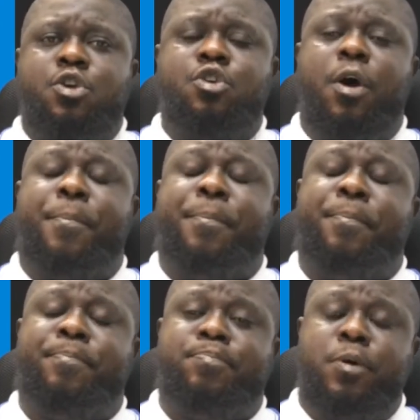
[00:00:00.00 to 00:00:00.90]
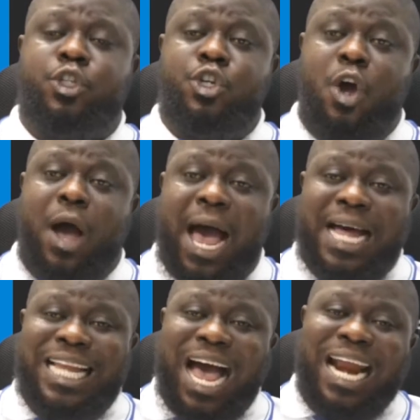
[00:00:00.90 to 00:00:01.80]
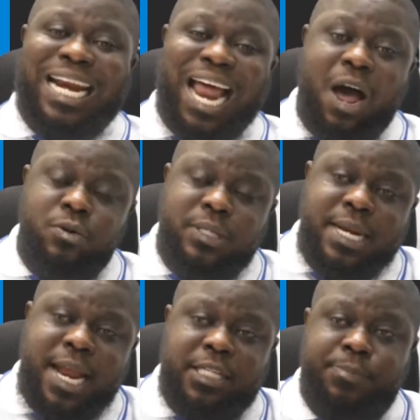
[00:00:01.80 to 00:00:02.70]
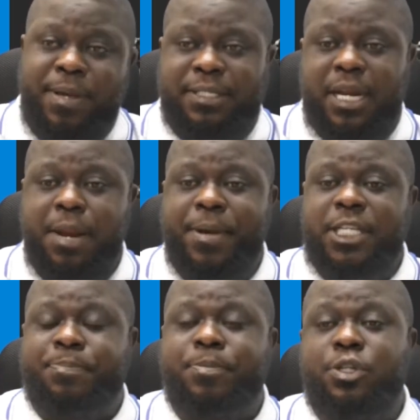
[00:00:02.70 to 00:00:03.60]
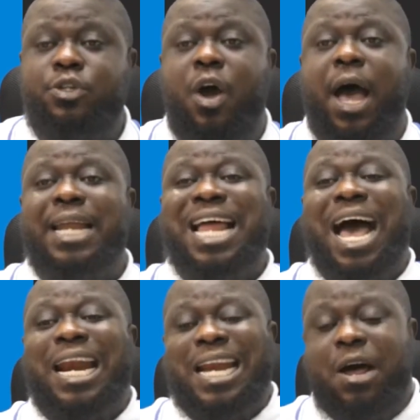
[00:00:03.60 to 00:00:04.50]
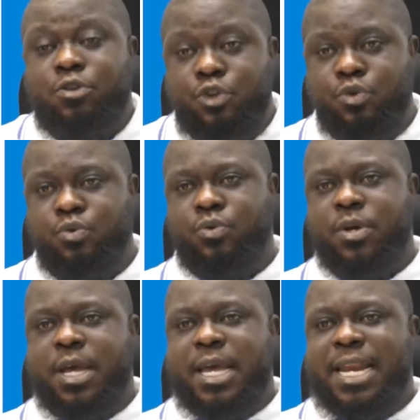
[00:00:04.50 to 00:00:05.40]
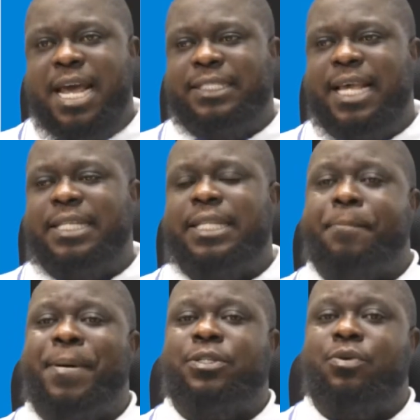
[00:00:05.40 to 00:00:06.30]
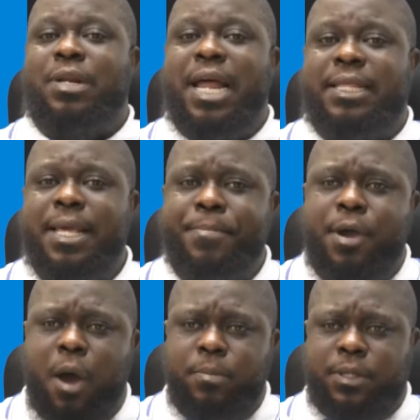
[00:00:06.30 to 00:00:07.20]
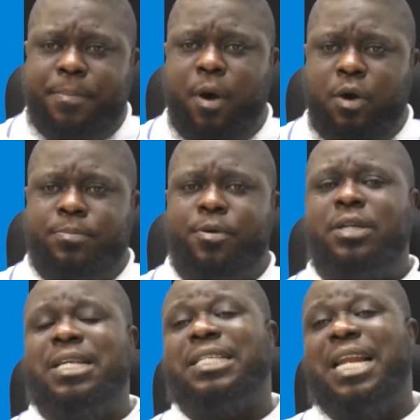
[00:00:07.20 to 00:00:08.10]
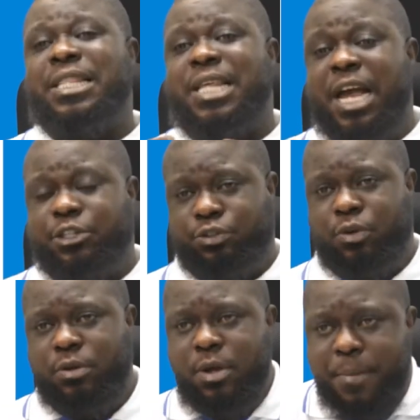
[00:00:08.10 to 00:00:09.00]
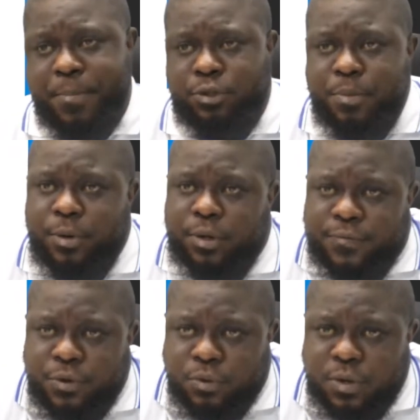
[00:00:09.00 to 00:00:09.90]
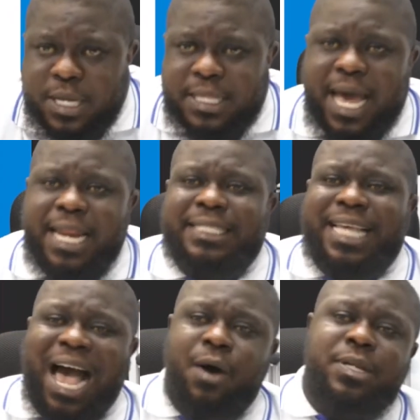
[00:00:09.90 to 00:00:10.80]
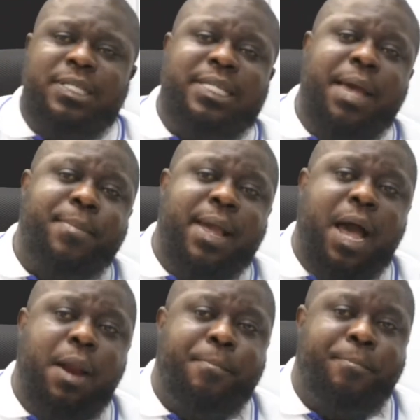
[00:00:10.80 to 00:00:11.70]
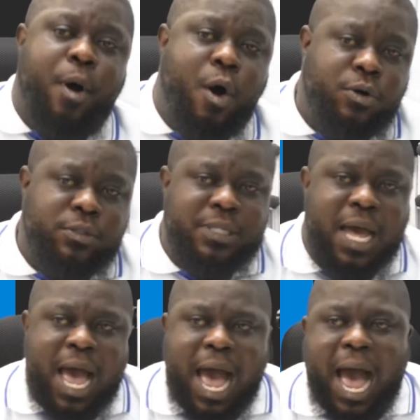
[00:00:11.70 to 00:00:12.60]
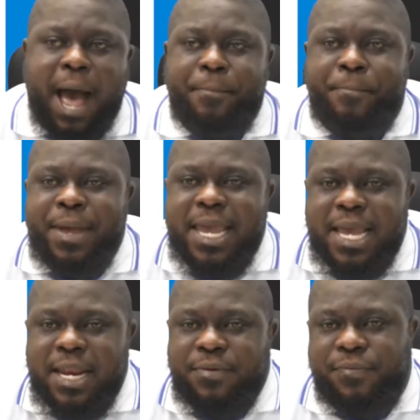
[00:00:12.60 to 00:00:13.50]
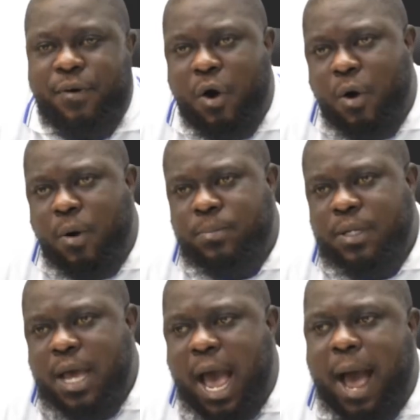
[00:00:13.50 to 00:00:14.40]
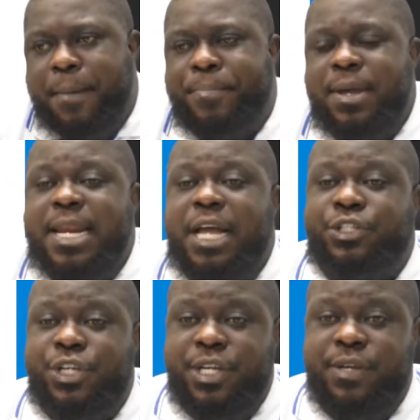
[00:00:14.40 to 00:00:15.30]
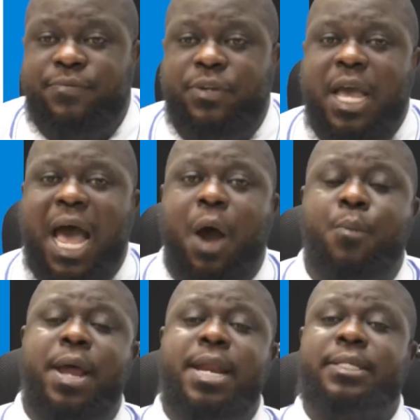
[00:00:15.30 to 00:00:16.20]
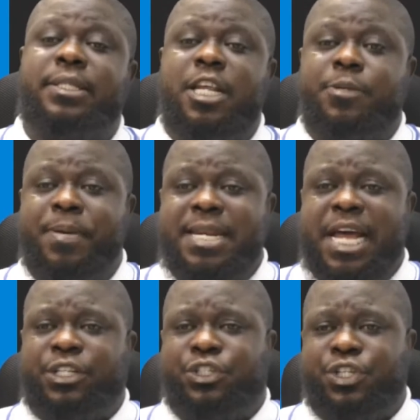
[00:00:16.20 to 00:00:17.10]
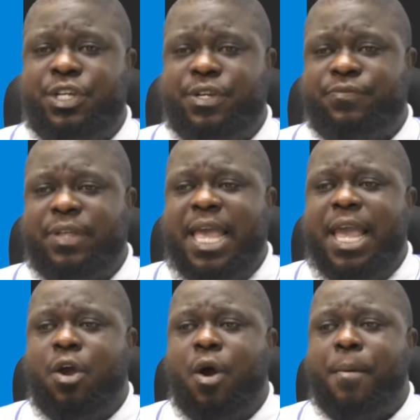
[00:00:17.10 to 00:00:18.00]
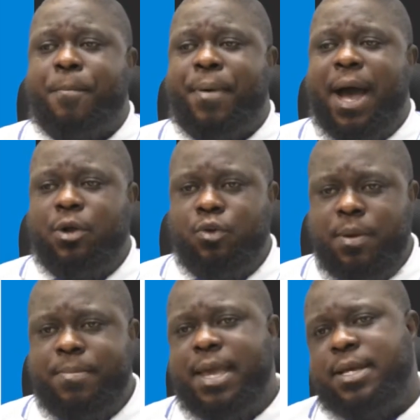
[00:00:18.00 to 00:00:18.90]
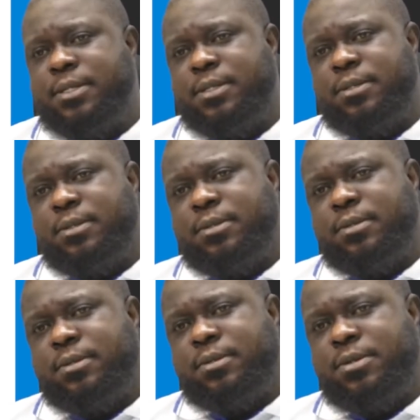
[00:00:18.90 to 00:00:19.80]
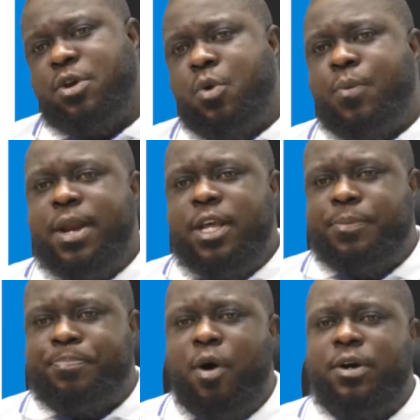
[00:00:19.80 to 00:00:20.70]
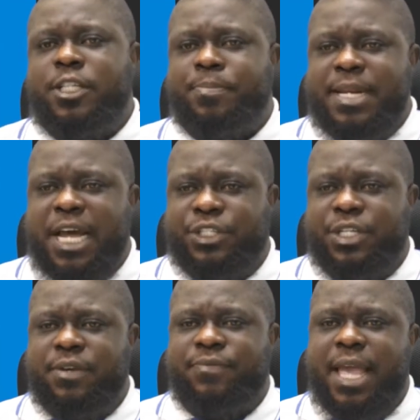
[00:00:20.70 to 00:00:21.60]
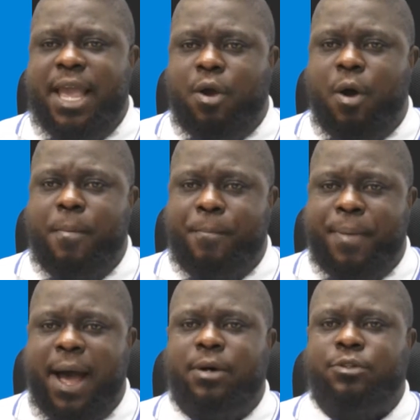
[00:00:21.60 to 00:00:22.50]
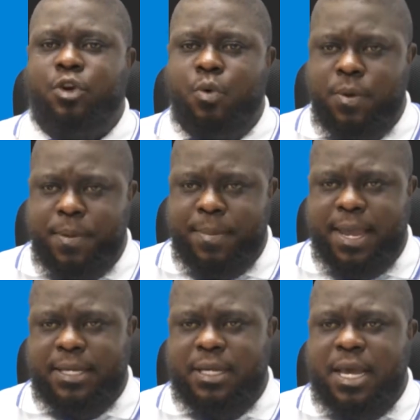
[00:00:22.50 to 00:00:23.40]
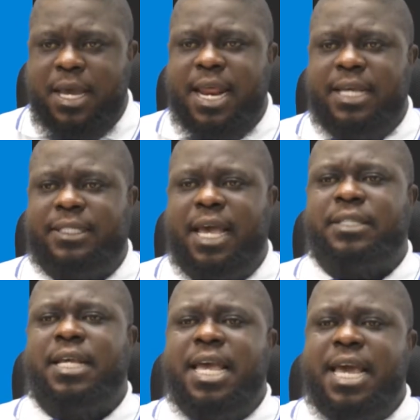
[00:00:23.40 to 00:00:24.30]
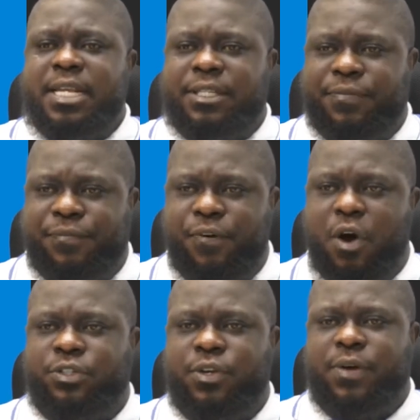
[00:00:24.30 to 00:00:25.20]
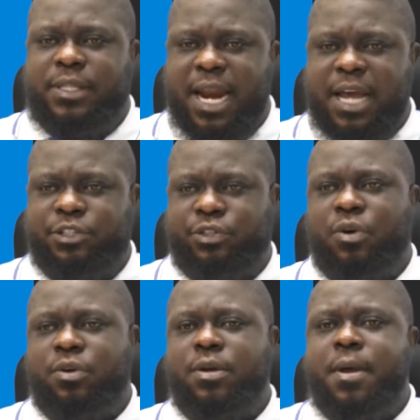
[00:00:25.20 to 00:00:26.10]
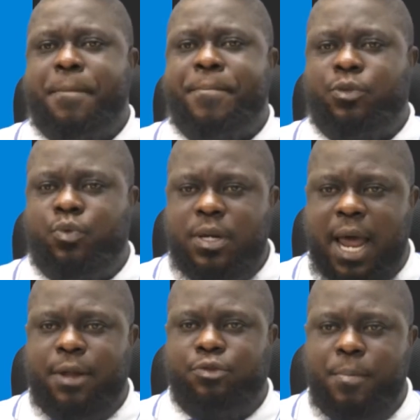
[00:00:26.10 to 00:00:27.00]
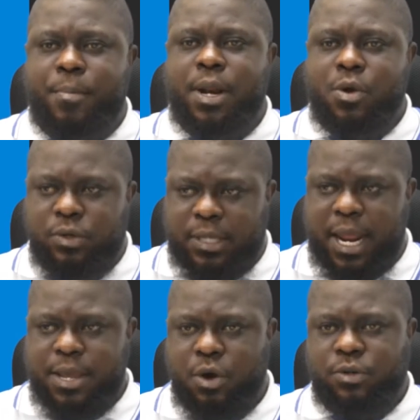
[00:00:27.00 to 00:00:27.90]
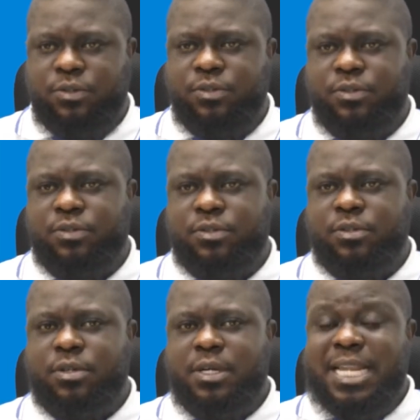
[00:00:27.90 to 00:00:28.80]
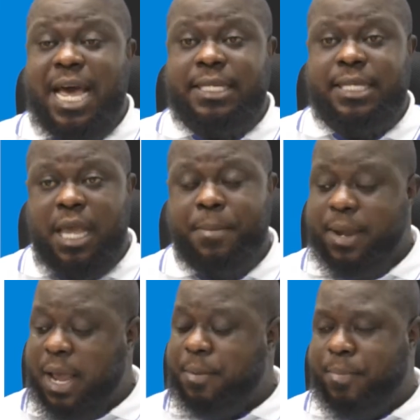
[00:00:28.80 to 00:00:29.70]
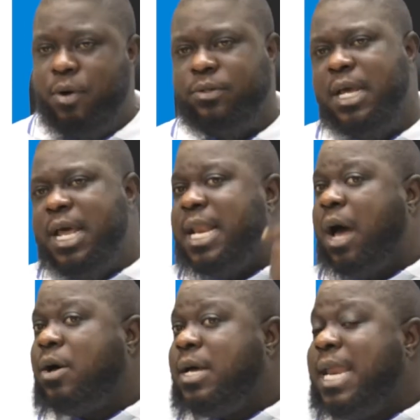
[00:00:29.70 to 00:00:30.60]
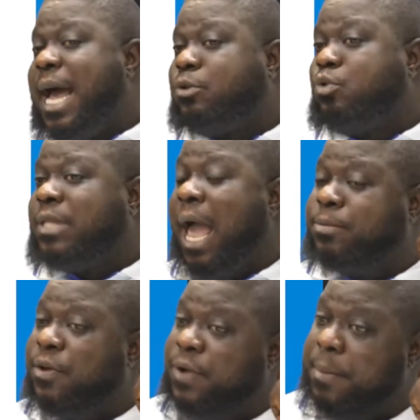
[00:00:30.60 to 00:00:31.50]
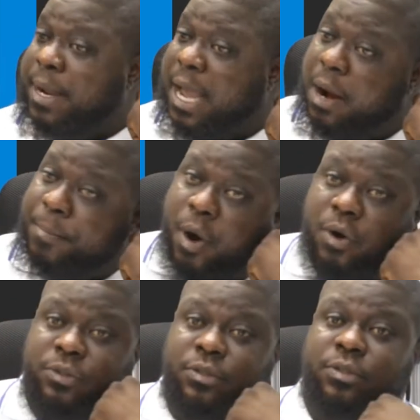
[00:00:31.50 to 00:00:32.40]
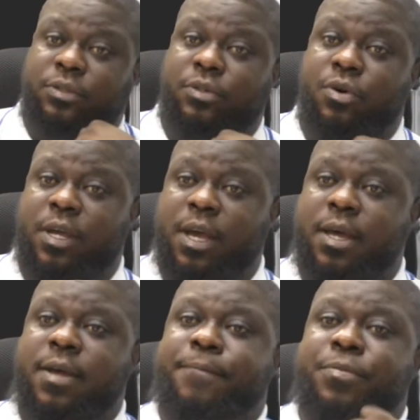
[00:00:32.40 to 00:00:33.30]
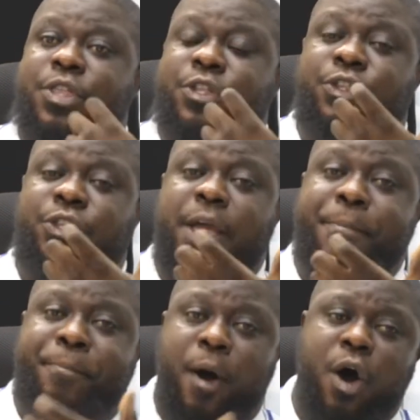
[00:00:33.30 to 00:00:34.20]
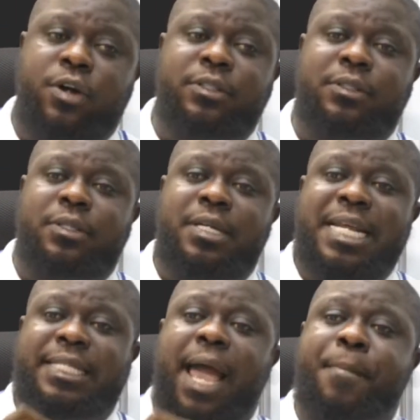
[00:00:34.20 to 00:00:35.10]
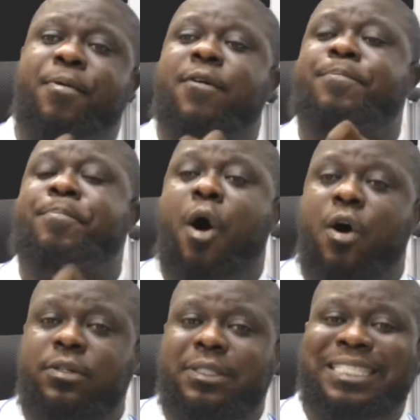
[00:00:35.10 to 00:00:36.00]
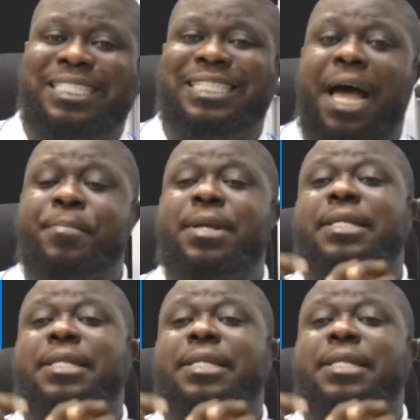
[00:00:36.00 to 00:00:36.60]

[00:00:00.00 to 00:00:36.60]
you're putting your hand around the next person. The person is putting your hand around you. In essence, that particular thing becomes a bond because there's an attraction between both of you. That is how this chemical bond are being formed, are being achieved. And when this thing is being achieved, a compound will be made. When this bond is being achieved, a compound will be made. In essence, it is a force of attraction between atom molecules and ions. That is a chemical bond. Now, there are two types of chemical bonds, okay? The, the bond, the type of bond determine